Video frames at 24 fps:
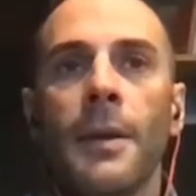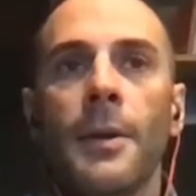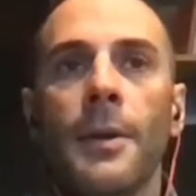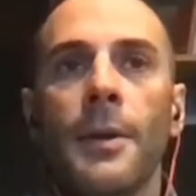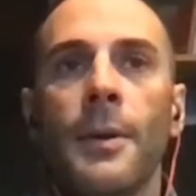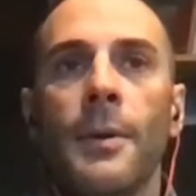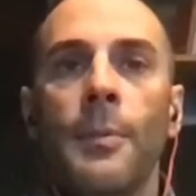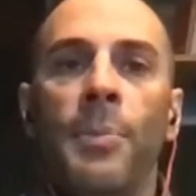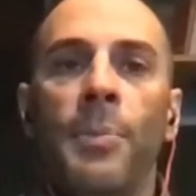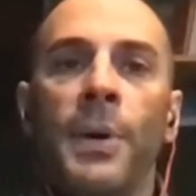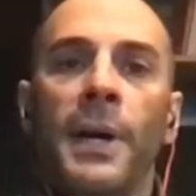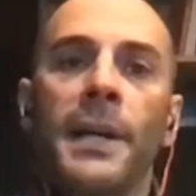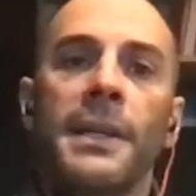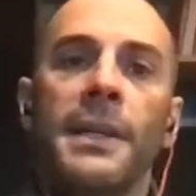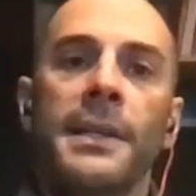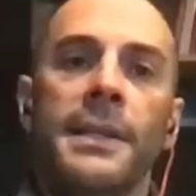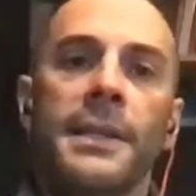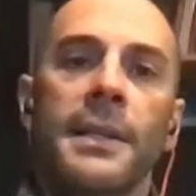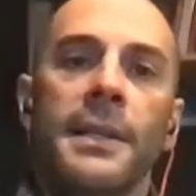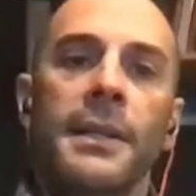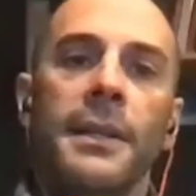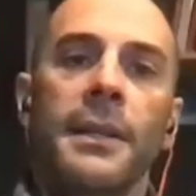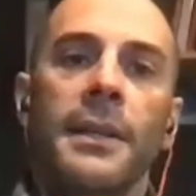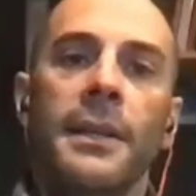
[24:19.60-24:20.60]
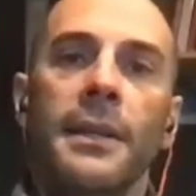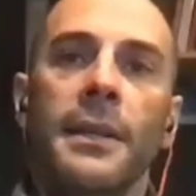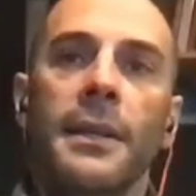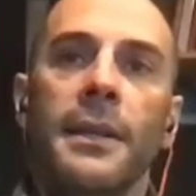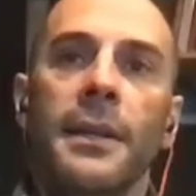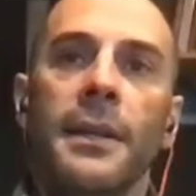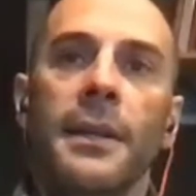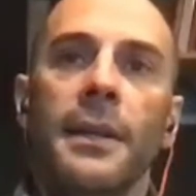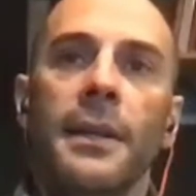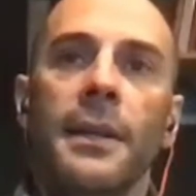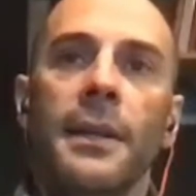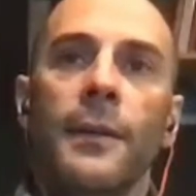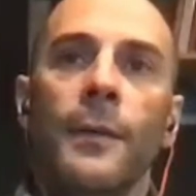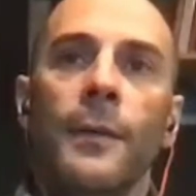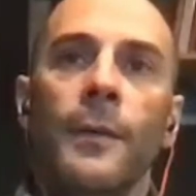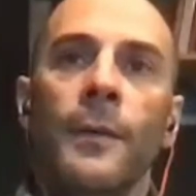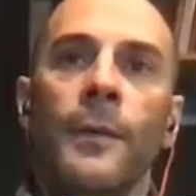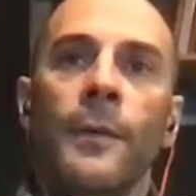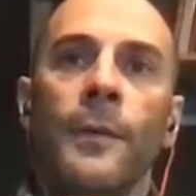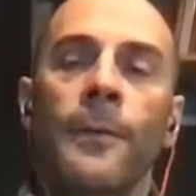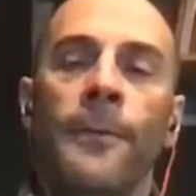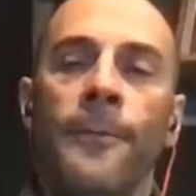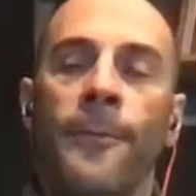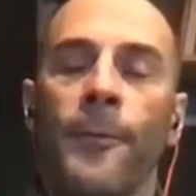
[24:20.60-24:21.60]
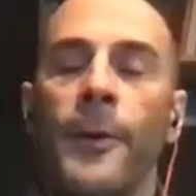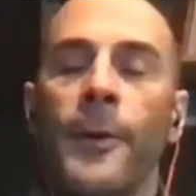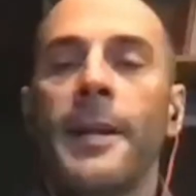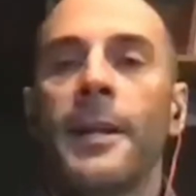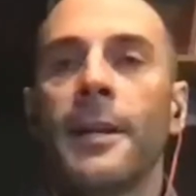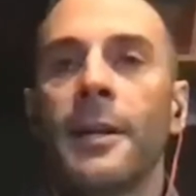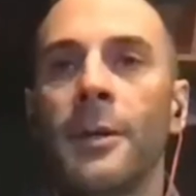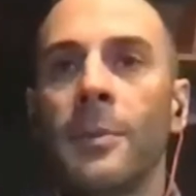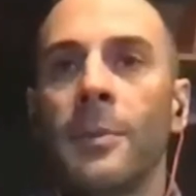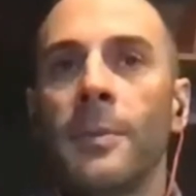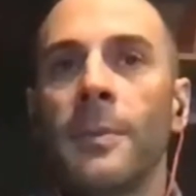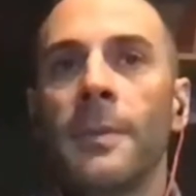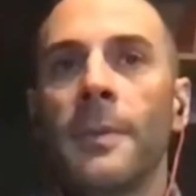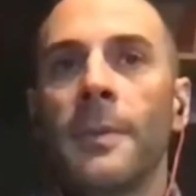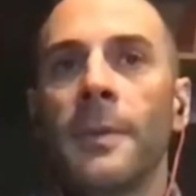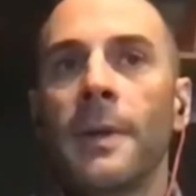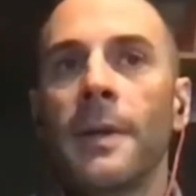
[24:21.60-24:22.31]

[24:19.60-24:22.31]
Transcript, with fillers: but freedom.